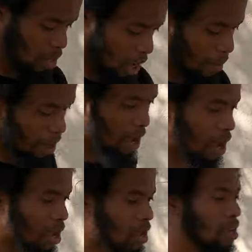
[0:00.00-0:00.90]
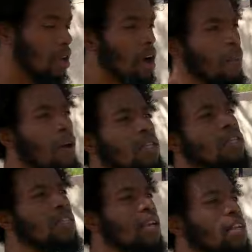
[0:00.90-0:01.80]
So I'm gonna knock a bunch
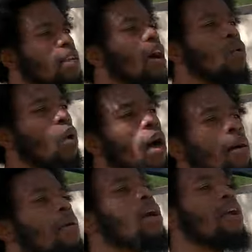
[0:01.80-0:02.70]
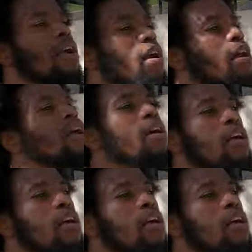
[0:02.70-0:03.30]
of things out while I'm out here.